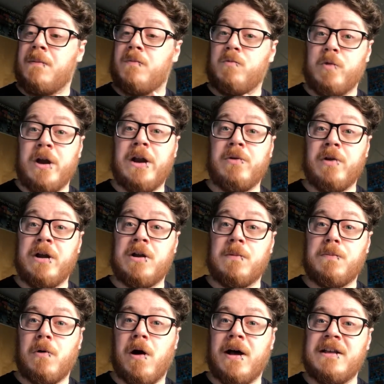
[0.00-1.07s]
Really
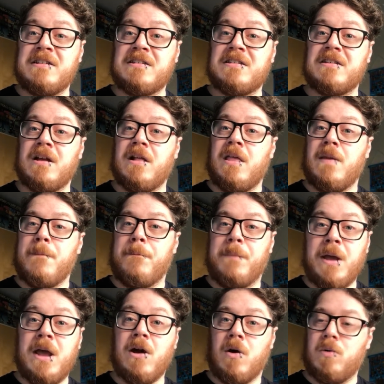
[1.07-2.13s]
good price,
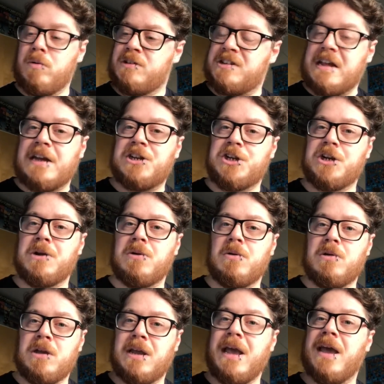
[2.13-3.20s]
big old statue.
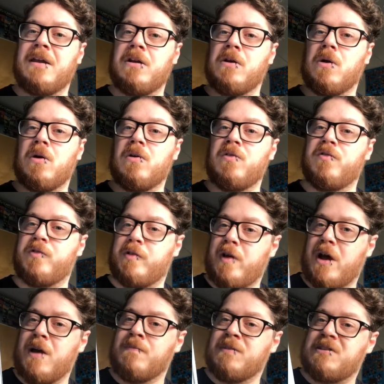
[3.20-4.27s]
You're getting a lot of
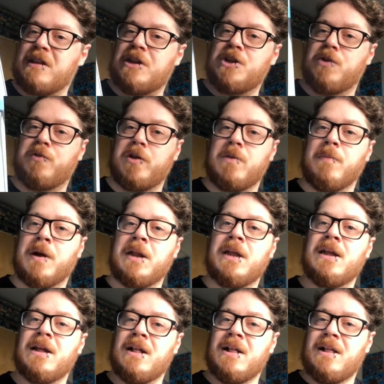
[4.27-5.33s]
statue for your
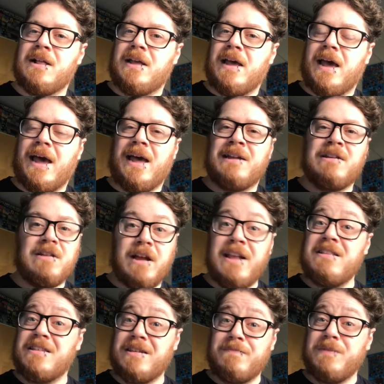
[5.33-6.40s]
money, and
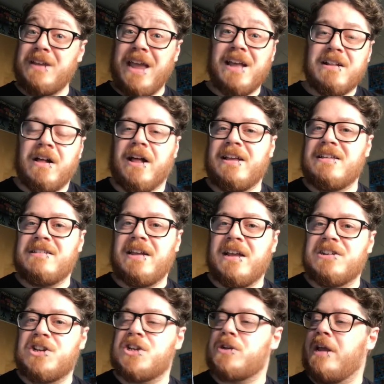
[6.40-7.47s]
it's like I say,
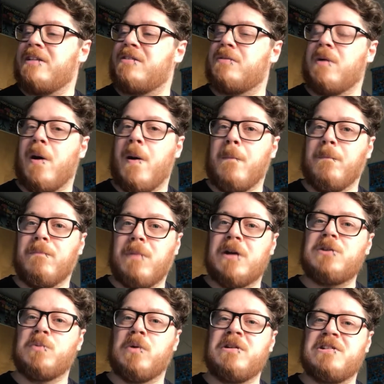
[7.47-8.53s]
it's a
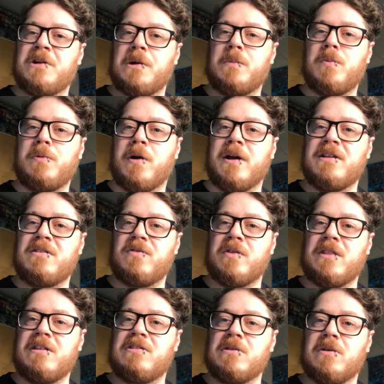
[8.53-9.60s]
much more desirable price for
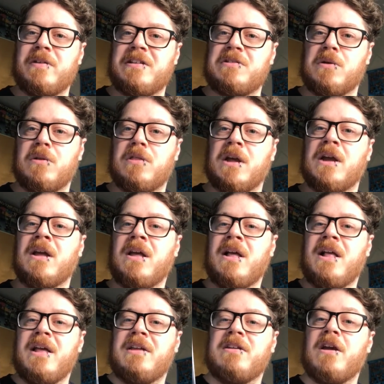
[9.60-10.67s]
this sort of thing.
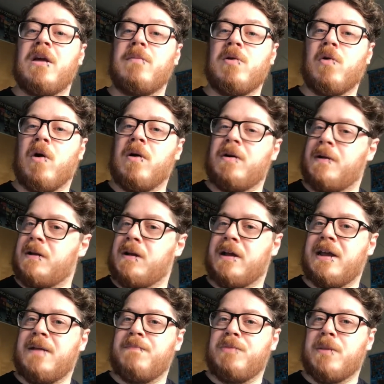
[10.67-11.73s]
Don't get me wrong,
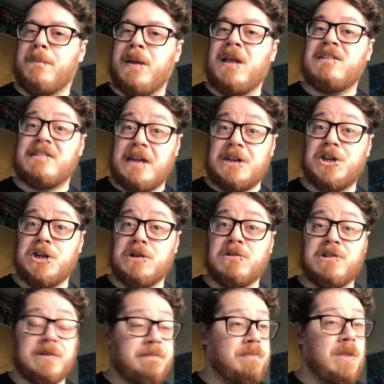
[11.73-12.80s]
like, the big
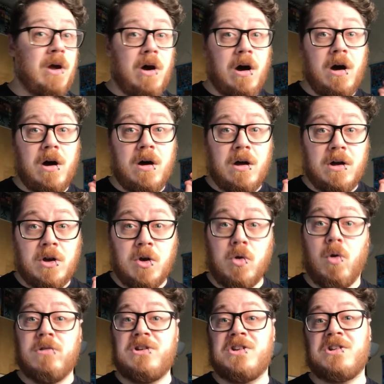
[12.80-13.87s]
statues are
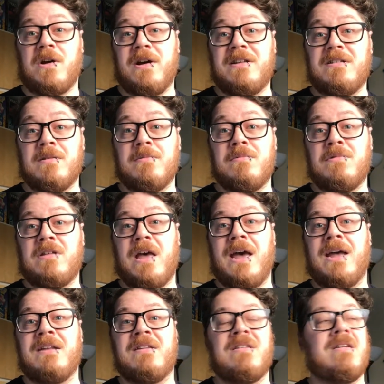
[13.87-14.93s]
gorgeous items
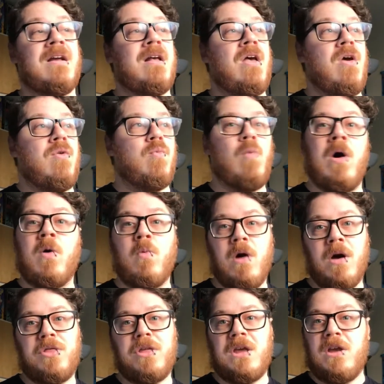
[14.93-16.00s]
and well
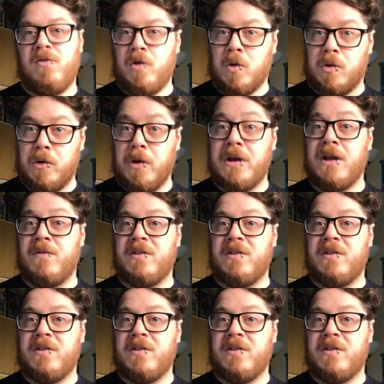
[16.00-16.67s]
worth it if you're looking